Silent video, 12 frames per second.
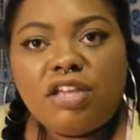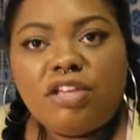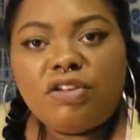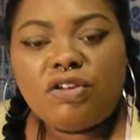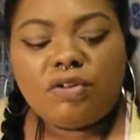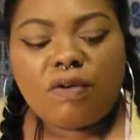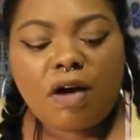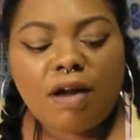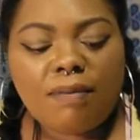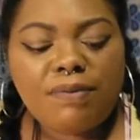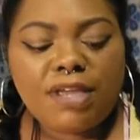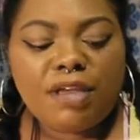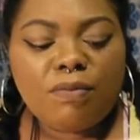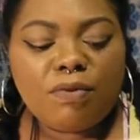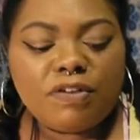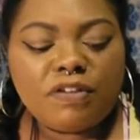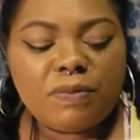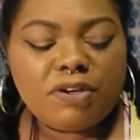You are being
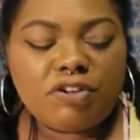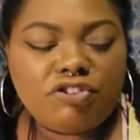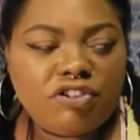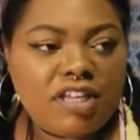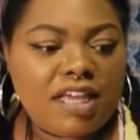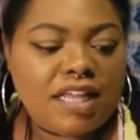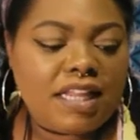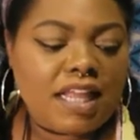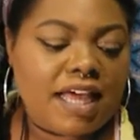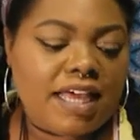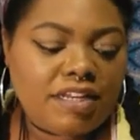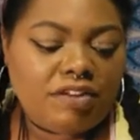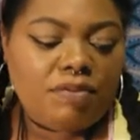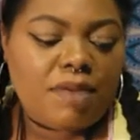more spiritually inclined.